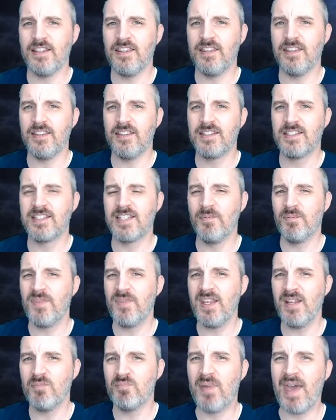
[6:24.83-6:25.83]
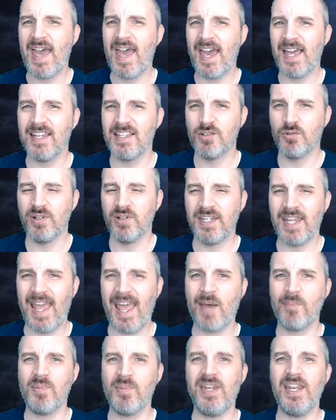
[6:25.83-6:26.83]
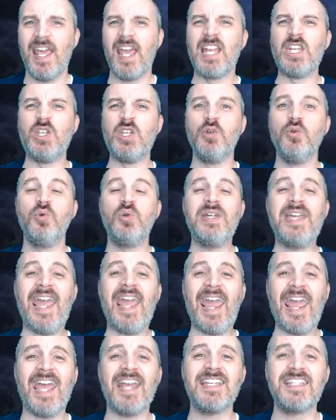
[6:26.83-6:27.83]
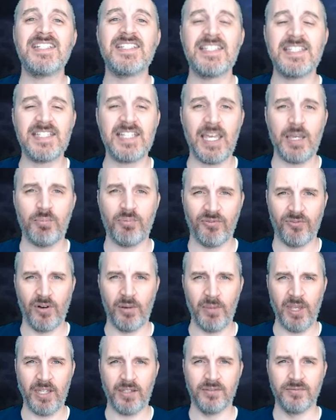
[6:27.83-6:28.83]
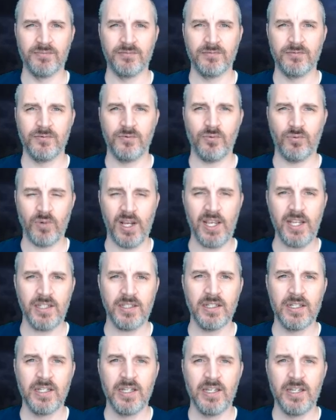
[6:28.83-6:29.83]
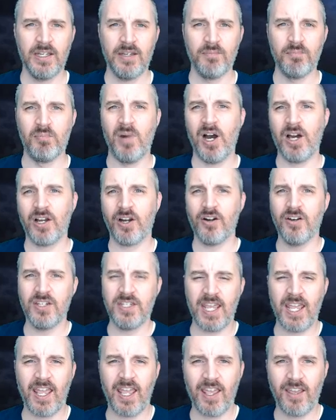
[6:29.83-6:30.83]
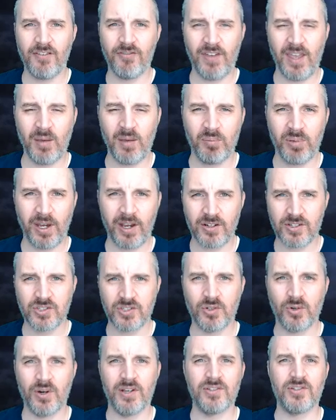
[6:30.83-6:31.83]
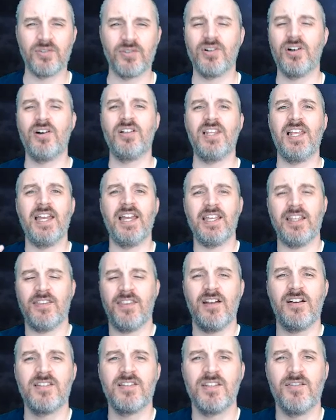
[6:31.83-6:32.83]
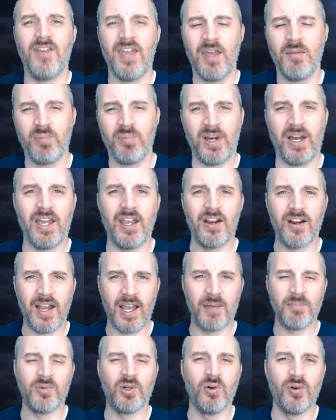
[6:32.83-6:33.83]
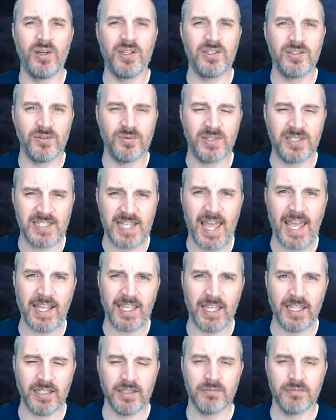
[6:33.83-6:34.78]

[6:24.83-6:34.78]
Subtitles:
something bad is going to happen and you can't escape from it, right? Modern day vampire stories are all like, there's a vampire, I'm going to attack it.